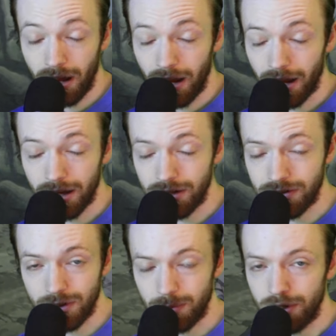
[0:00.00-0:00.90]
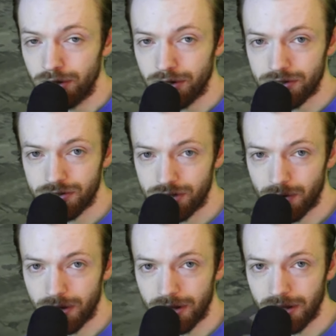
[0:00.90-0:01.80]
It is the purest
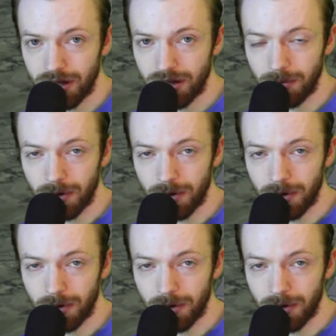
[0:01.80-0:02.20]
shonen thing,